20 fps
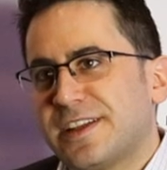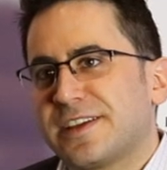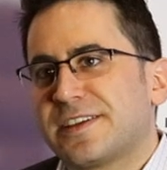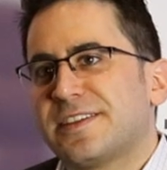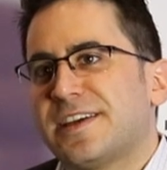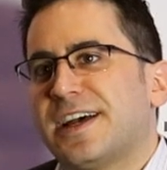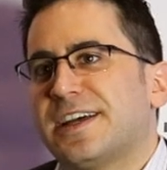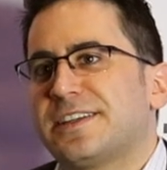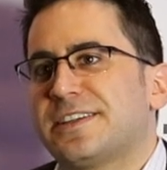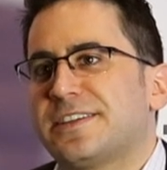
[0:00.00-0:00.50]
like
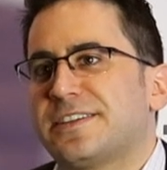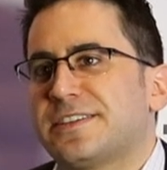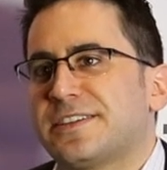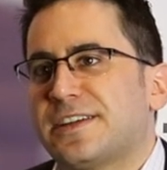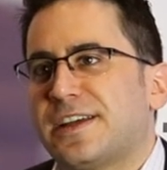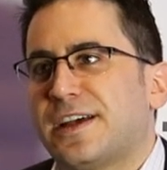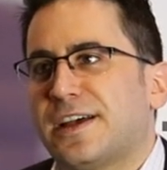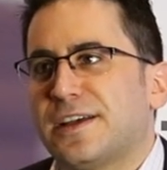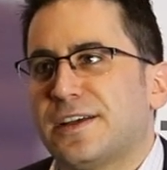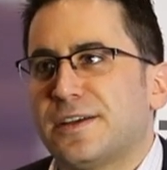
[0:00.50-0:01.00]
that,
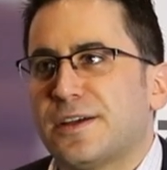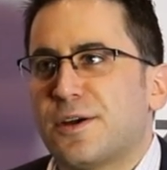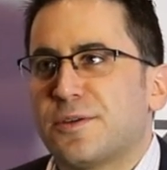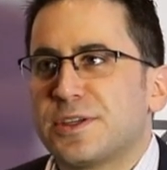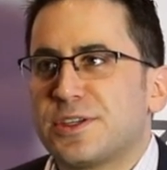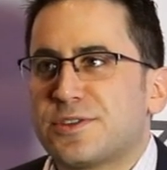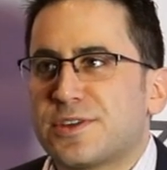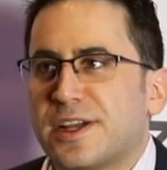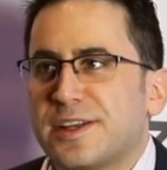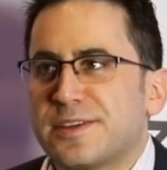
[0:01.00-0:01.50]

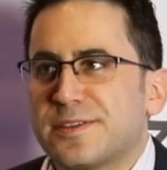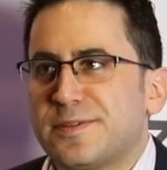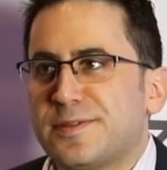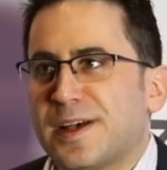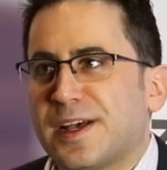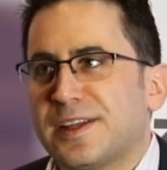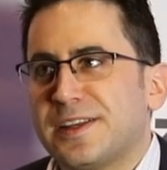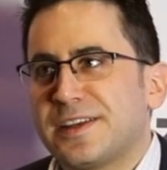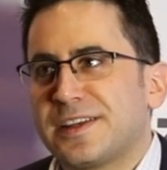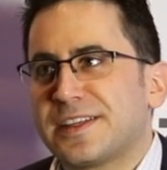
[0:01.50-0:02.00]
always trying to
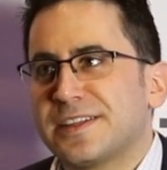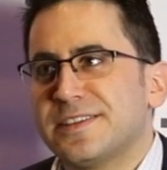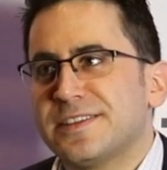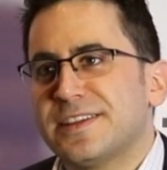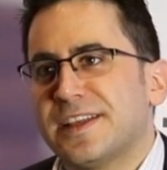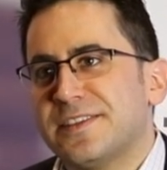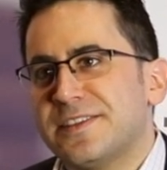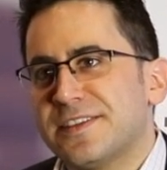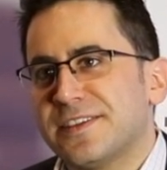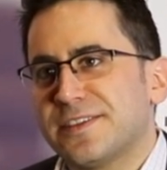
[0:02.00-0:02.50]
find
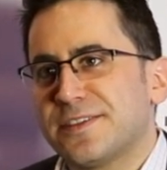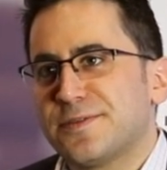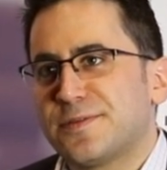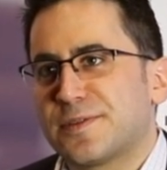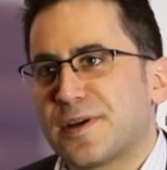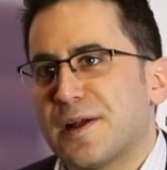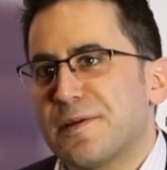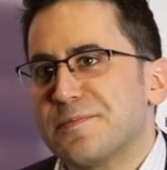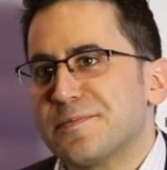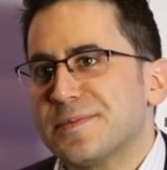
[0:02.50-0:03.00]
consensus
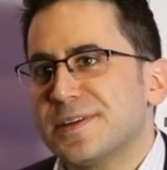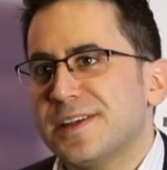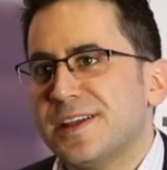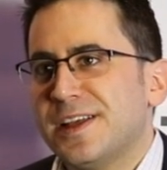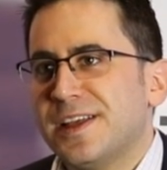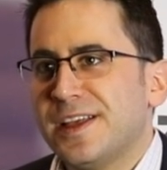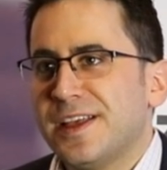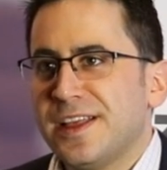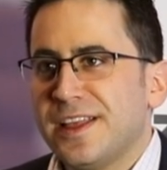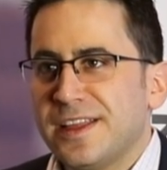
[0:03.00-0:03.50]
from
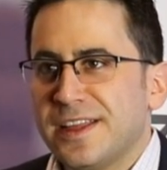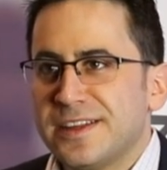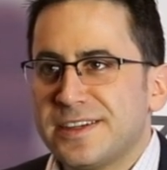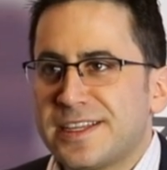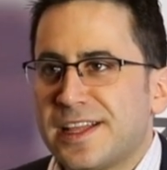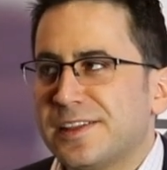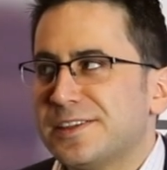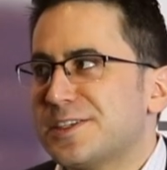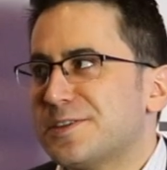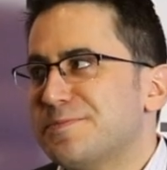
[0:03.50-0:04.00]

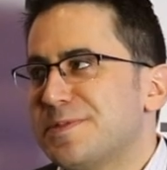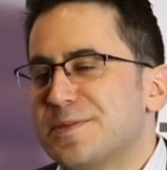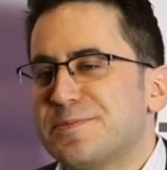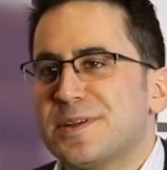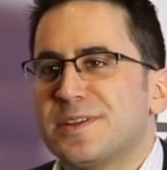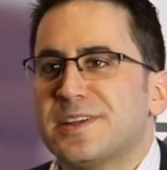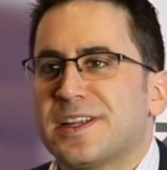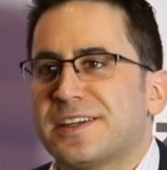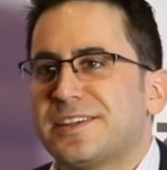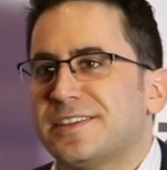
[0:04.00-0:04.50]
intelligent
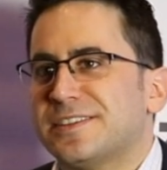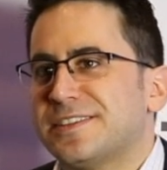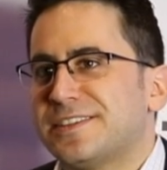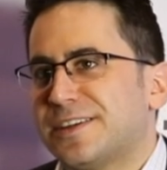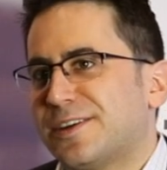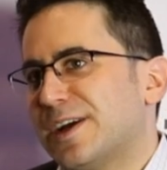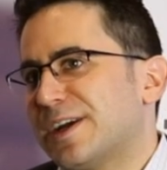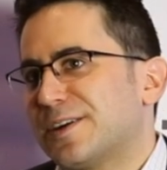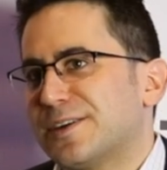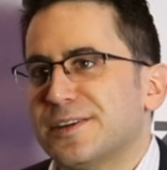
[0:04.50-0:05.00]
people, not just,
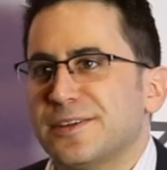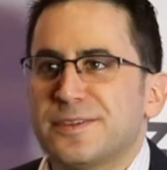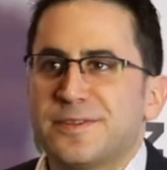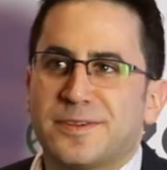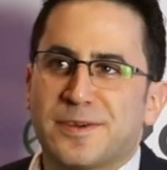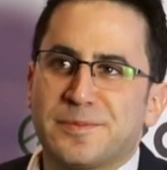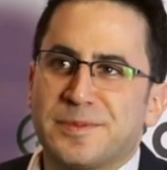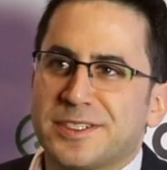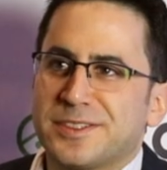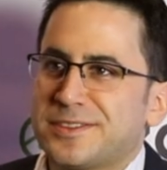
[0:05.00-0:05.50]
oh, I heard
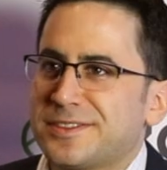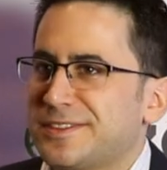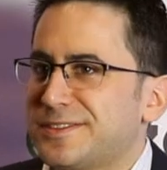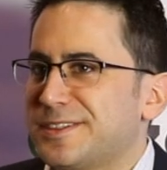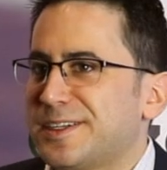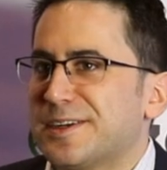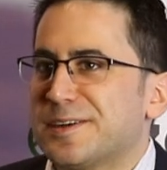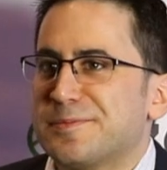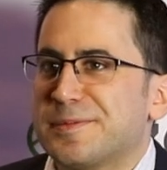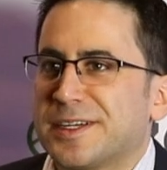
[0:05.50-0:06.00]
from this,
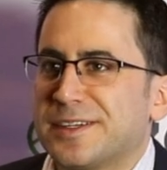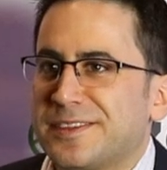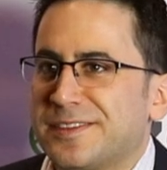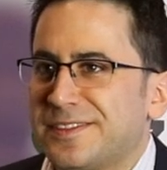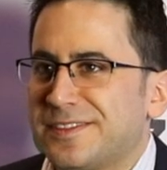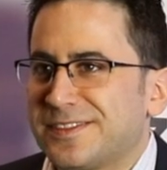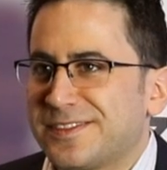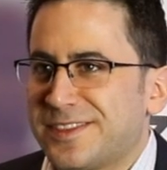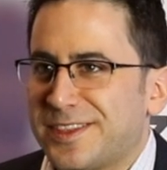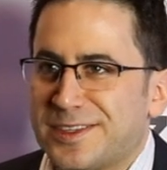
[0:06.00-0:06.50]
my
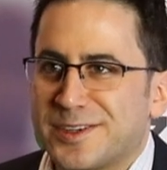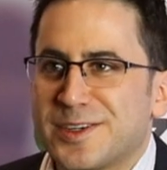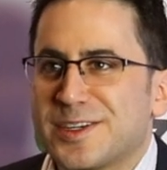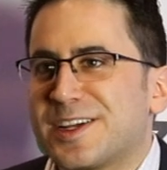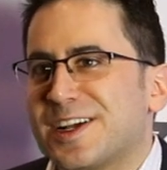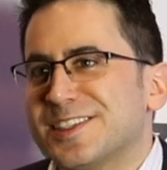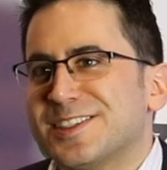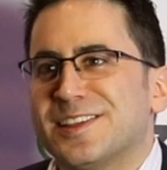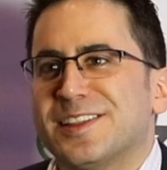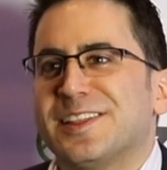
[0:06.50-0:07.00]
third
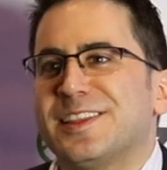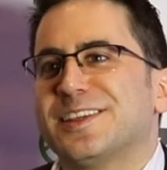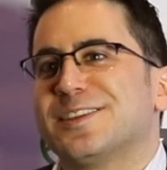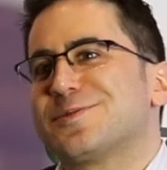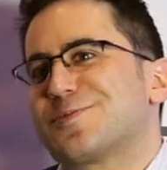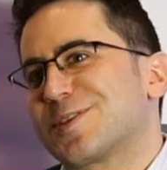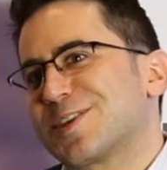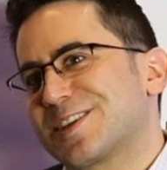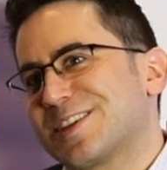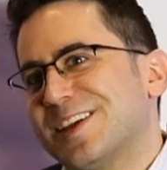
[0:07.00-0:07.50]
cousin that
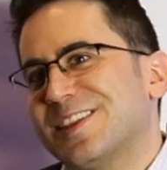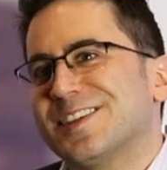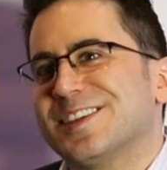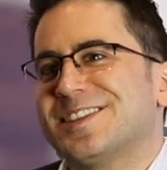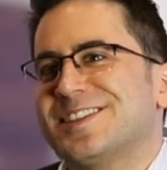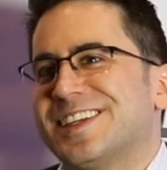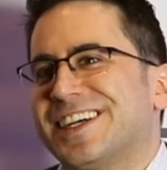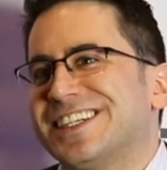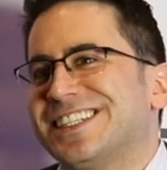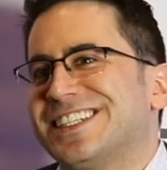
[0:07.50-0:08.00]
this worked on
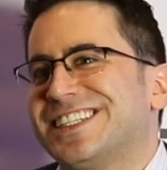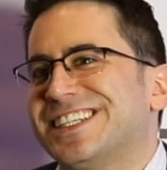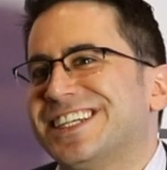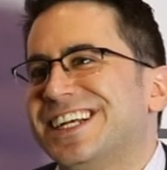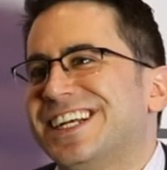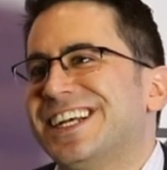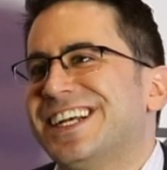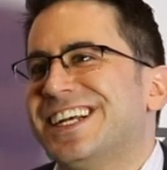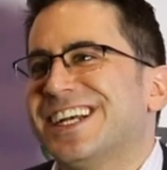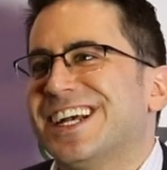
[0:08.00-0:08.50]
this site,
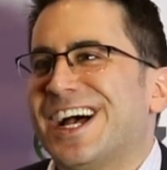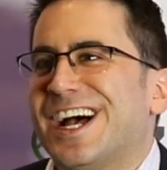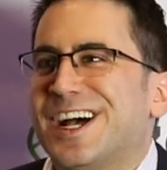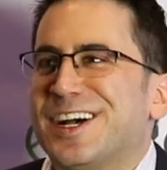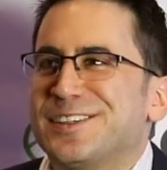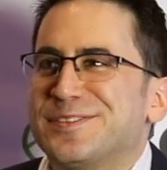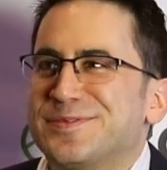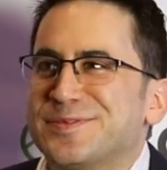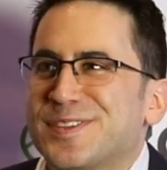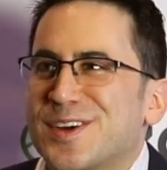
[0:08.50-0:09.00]

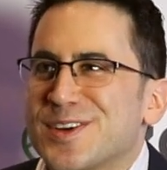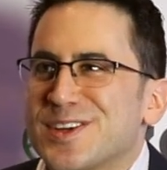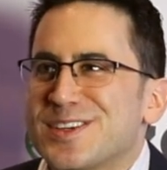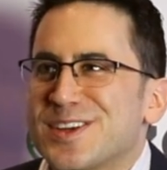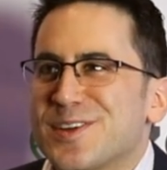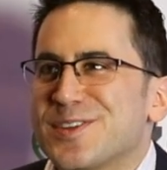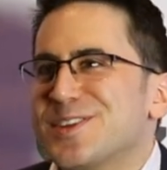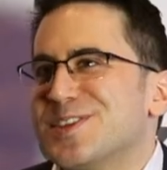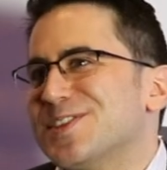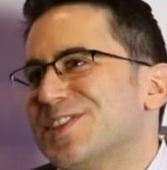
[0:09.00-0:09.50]
or
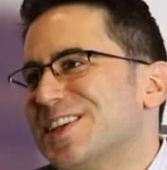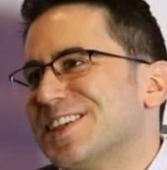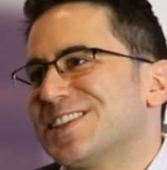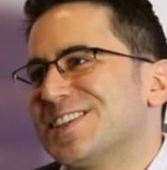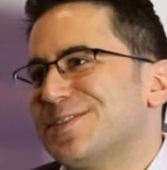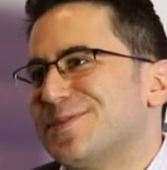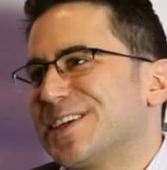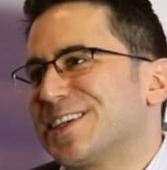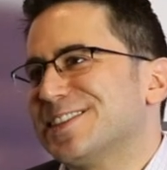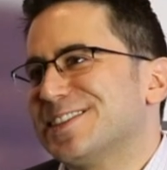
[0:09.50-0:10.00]
don't do
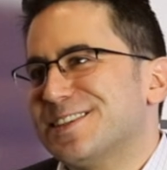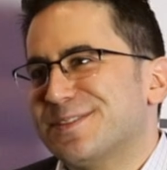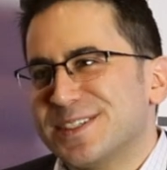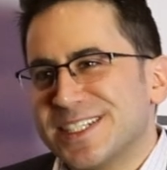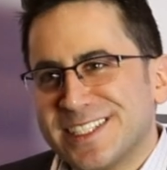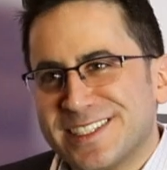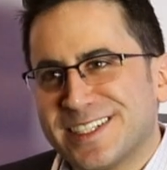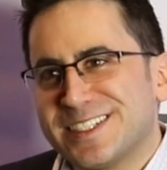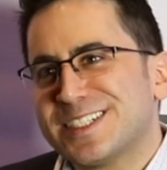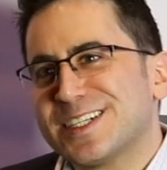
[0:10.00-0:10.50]
this because
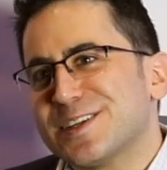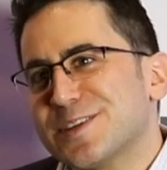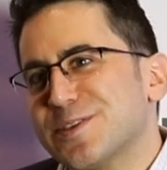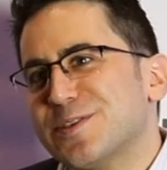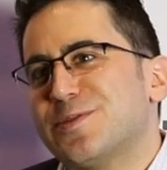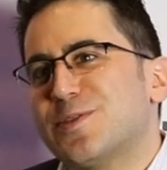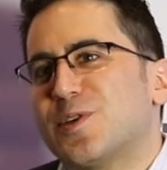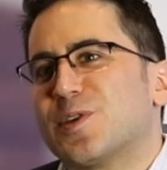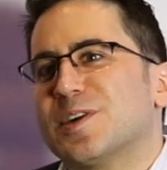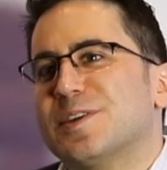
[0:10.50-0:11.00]
somebody said it in a
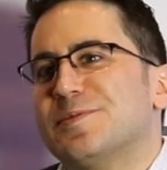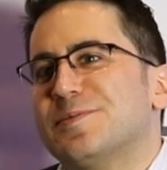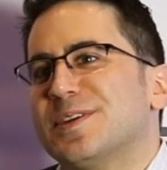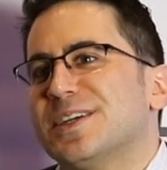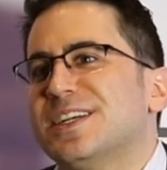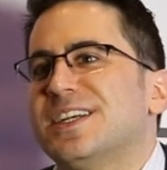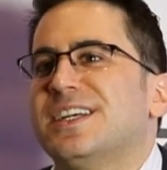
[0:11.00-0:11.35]
forum.